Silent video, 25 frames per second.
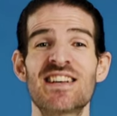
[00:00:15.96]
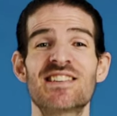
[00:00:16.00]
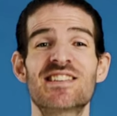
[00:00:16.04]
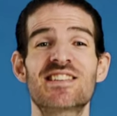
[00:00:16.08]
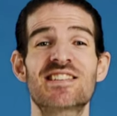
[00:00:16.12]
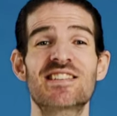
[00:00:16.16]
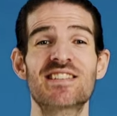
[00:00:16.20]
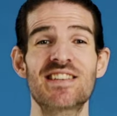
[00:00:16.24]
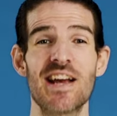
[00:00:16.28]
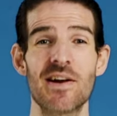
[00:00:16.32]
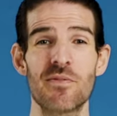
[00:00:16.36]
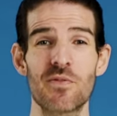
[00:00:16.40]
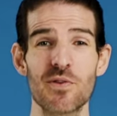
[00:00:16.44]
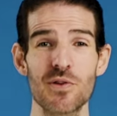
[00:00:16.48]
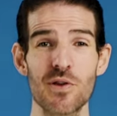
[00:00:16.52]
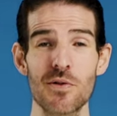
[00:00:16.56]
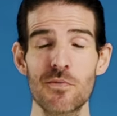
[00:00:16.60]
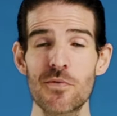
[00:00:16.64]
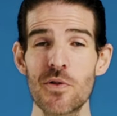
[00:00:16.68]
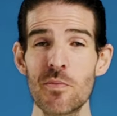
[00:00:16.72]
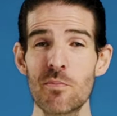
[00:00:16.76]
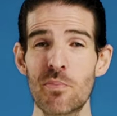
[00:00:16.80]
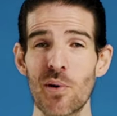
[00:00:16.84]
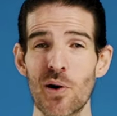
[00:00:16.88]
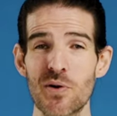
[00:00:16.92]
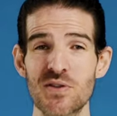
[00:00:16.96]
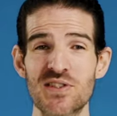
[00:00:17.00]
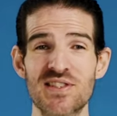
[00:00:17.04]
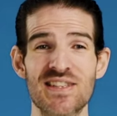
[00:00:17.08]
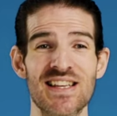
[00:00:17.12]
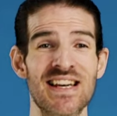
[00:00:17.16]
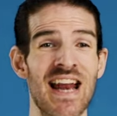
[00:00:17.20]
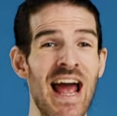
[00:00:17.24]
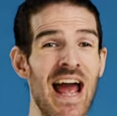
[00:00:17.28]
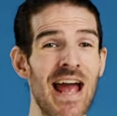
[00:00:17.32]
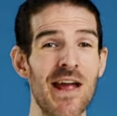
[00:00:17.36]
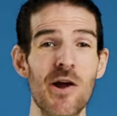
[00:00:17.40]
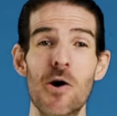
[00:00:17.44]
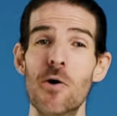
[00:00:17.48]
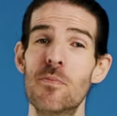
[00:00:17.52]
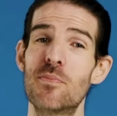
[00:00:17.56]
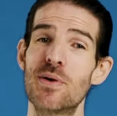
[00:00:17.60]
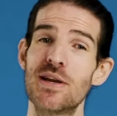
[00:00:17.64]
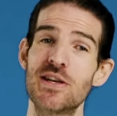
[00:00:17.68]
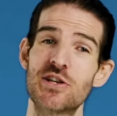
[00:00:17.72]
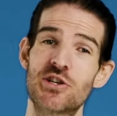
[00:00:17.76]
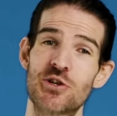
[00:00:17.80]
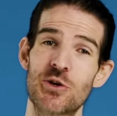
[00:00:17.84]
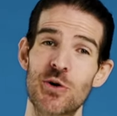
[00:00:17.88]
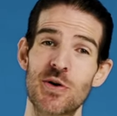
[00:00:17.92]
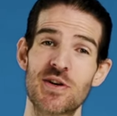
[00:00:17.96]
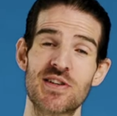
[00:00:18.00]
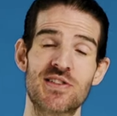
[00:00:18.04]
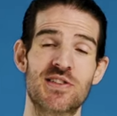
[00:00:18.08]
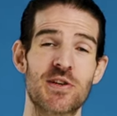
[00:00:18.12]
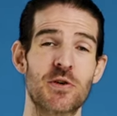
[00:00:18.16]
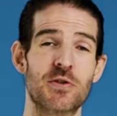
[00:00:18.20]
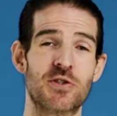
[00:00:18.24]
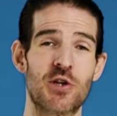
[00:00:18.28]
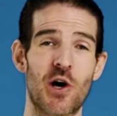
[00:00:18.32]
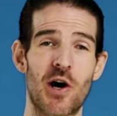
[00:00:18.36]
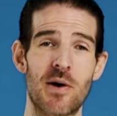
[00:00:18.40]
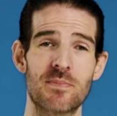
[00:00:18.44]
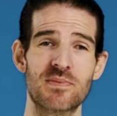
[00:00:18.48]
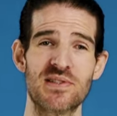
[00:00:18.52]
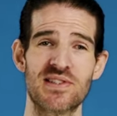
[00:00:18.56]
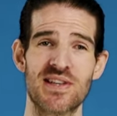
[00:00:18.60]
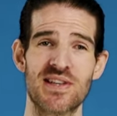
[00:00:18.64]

Several of them boast an AOP shirt as their top